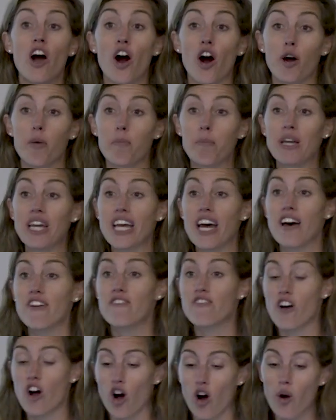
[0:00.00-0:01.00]
are
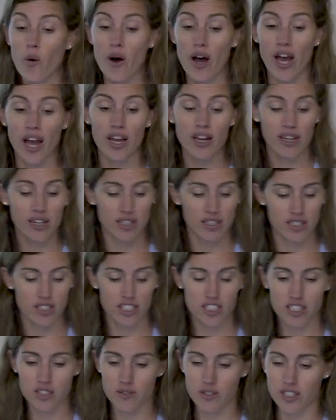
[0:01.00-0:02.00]
PFOA,
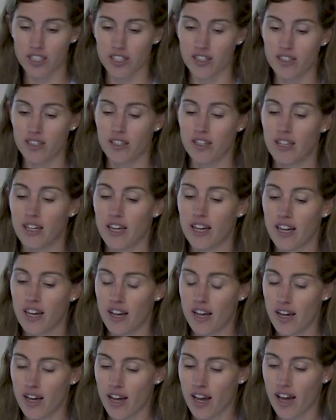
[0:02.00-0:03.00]
this one here,
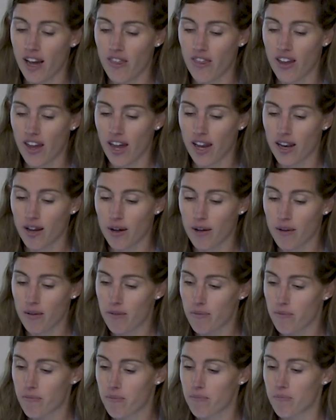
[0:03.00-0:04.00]
and then
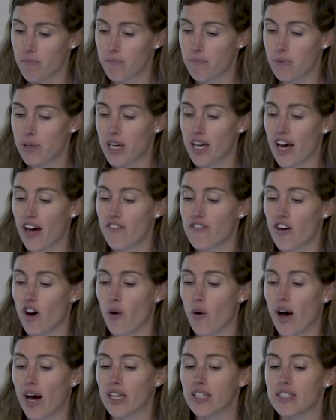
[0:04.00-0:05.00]

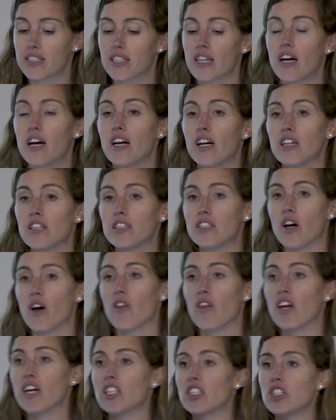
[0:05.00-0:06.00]
PFOS.
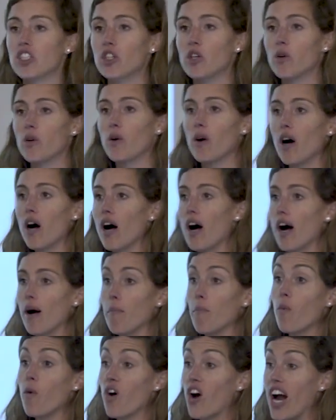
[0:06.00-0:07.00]
So these two
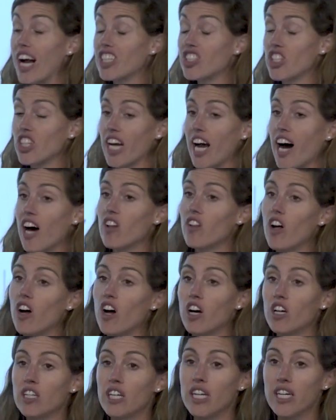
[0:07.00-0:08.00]
were actually
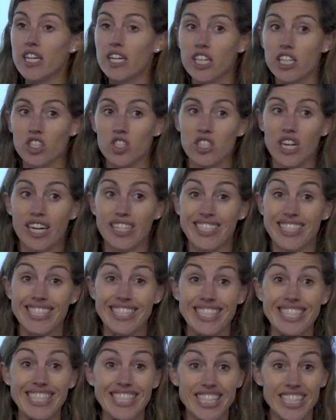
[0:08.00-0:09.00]
outlawed in
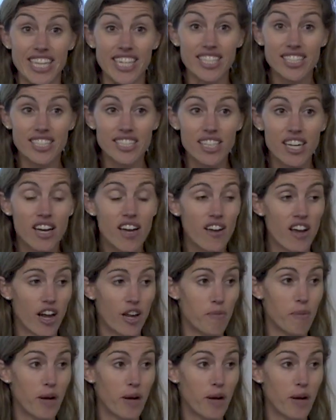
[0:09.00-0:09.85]
2006 in